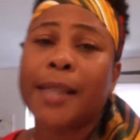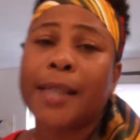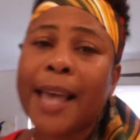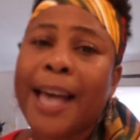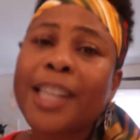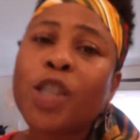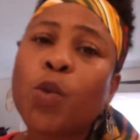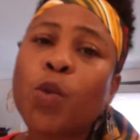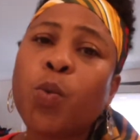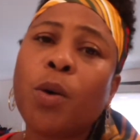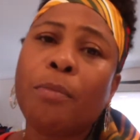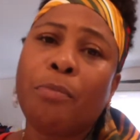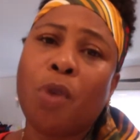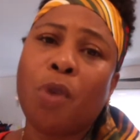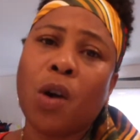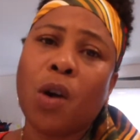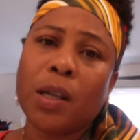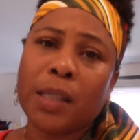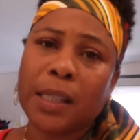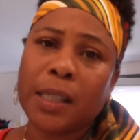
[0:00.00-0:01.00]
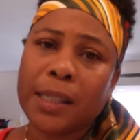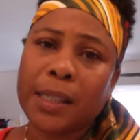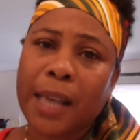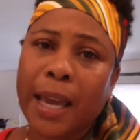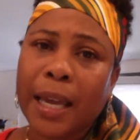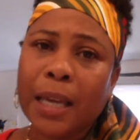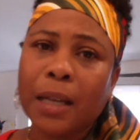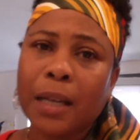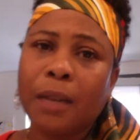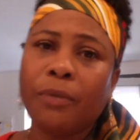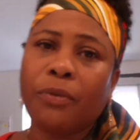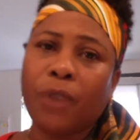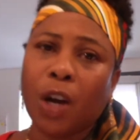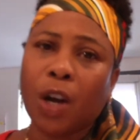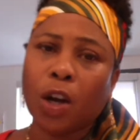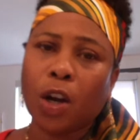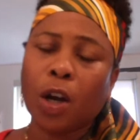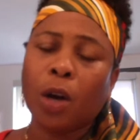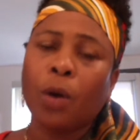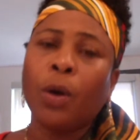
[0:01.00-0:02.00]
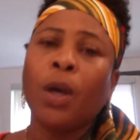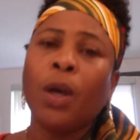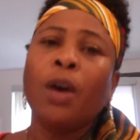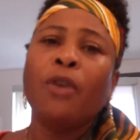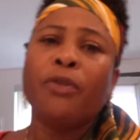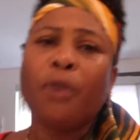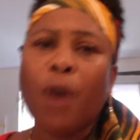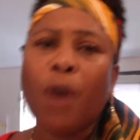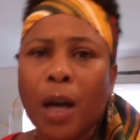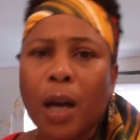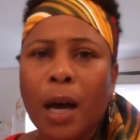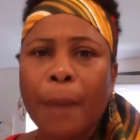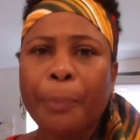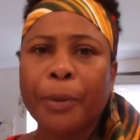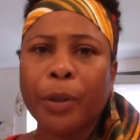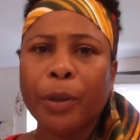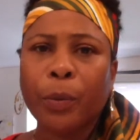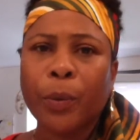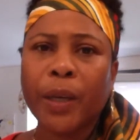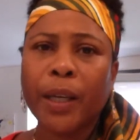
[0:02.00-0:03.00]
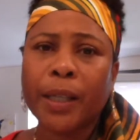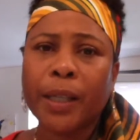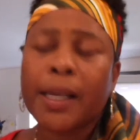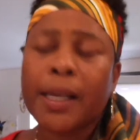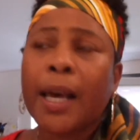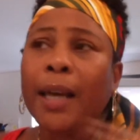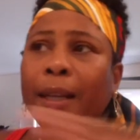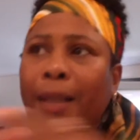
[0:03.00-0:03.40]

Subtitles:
That's what Mars is saying in Virgo for a couple of weeks.